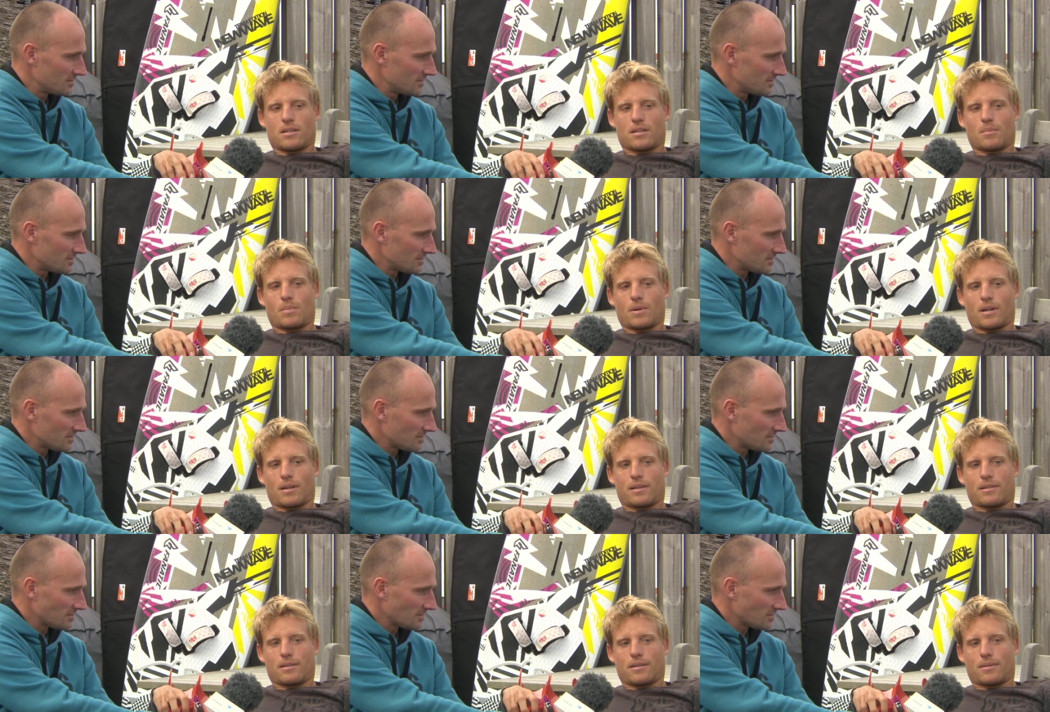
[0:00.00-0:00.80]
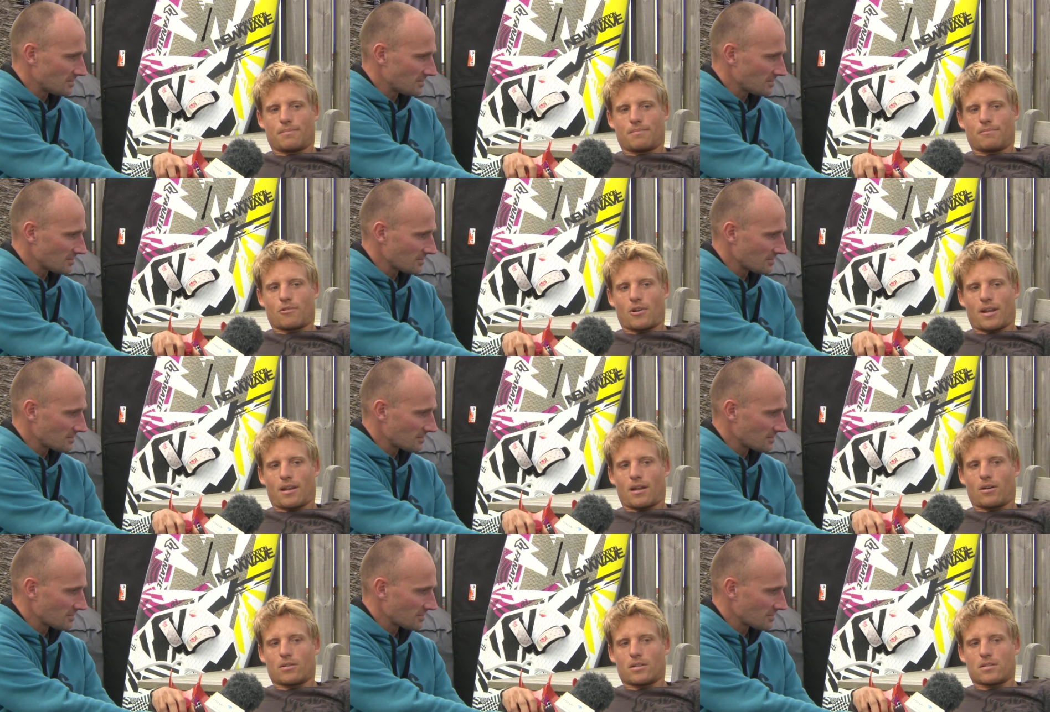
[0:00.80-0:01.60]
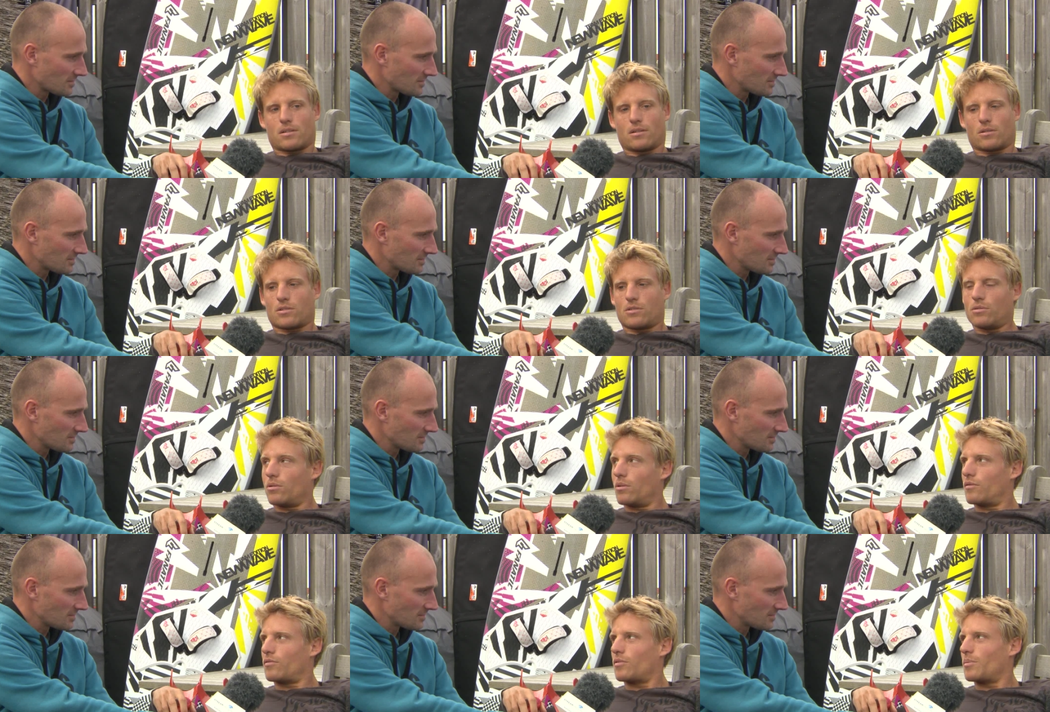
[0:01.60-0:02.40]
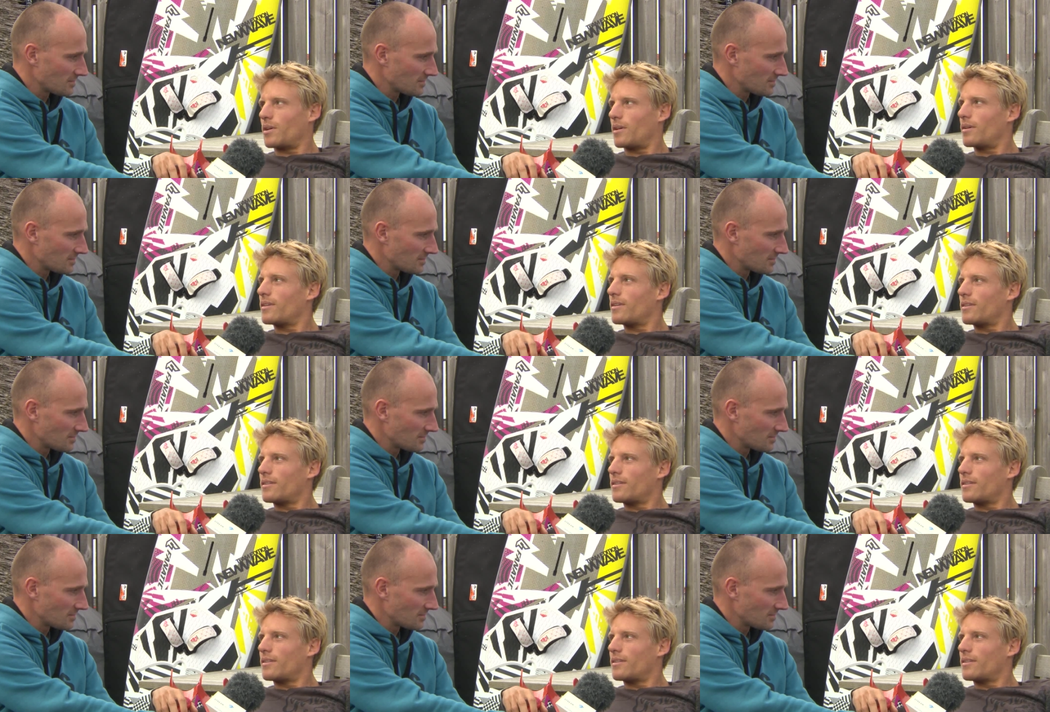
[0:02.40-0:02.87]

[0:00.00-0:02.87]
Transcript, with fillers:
Speaker 1: it, but um, right now it doesn't look too good for me.